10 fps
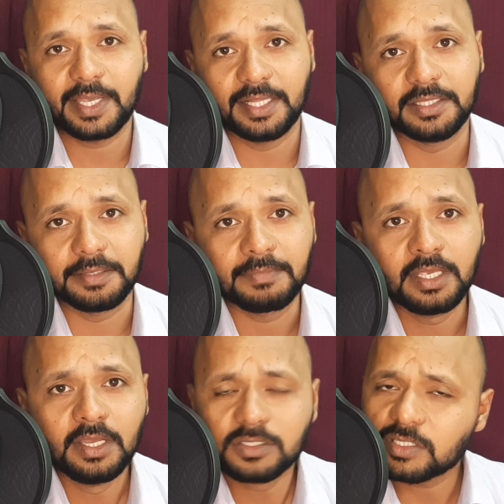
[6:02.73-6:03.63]
healthy.
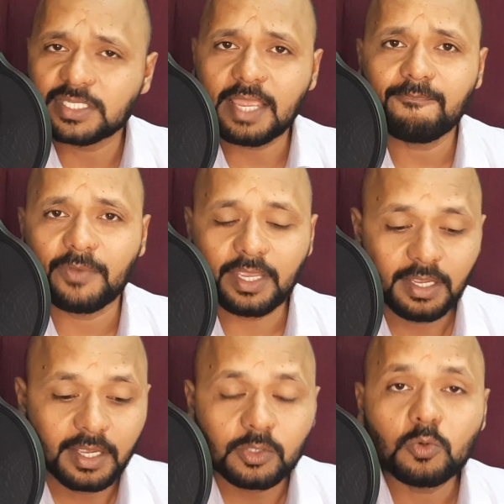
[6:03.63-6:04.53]
So same way,
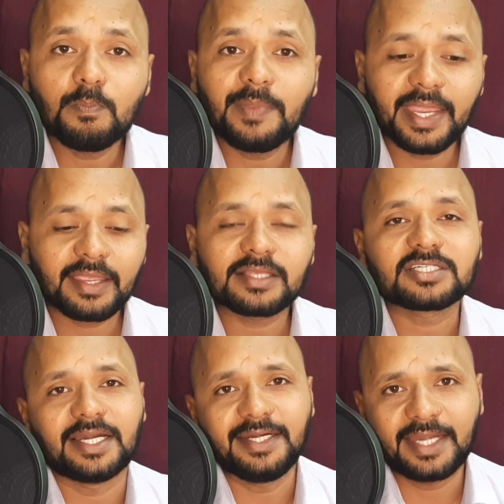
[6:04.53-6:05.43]
you make a
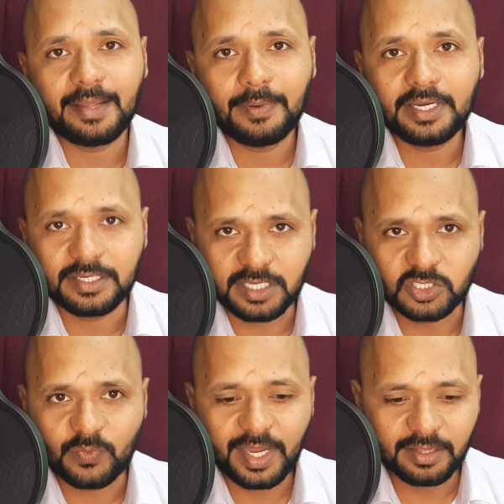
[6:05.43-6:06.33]
study table in such
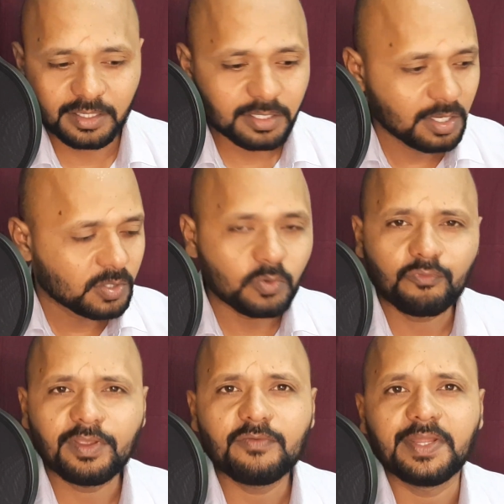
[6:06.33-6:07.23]
a way that you
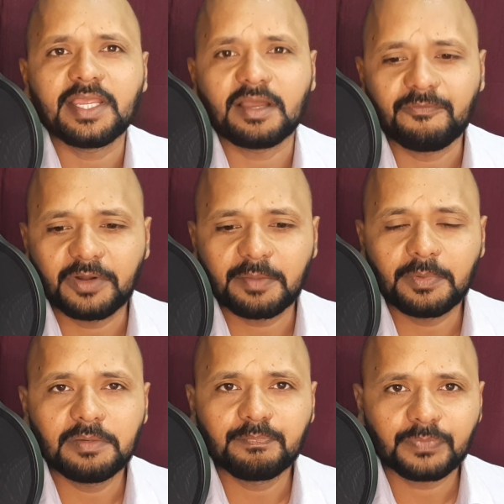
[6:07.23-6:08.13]
feel very
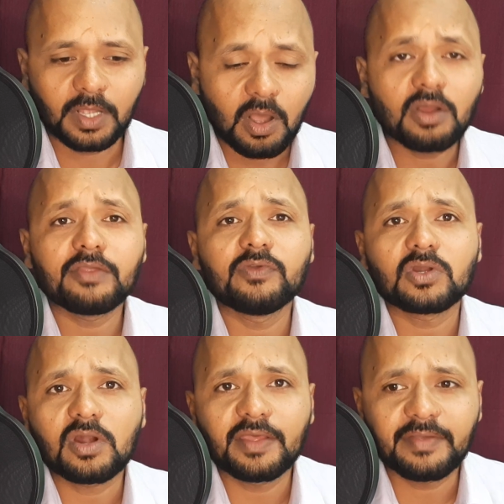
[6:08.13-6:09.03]
comfortable. Or if you're
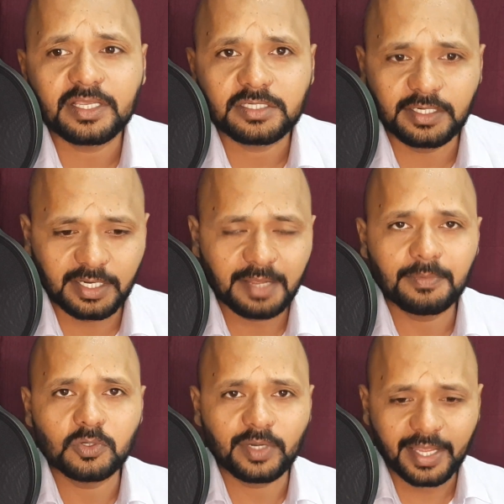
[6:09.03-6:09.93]
not having a study table,
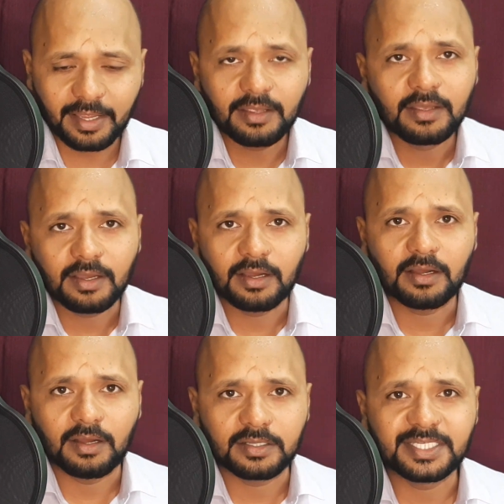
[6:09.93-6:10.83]
you take
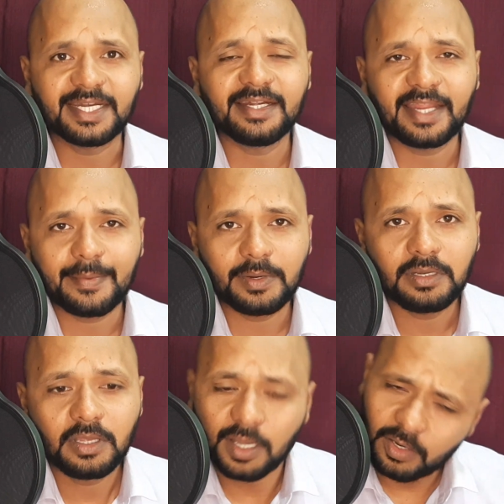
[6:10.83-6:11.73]
a sitting table.
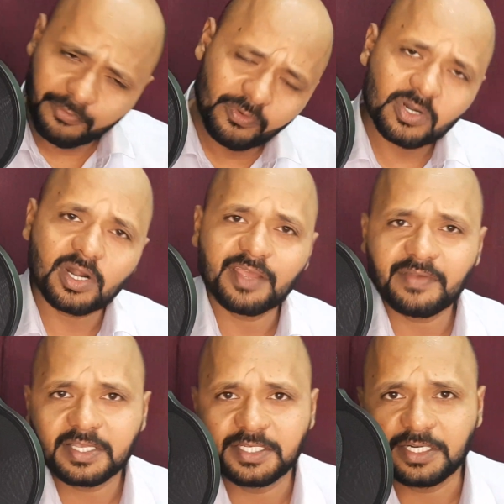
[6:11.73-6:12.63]
Or if you're not having
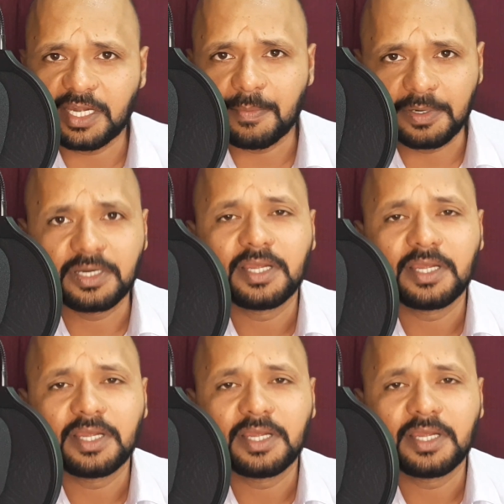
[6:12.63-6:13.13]
a sitting table,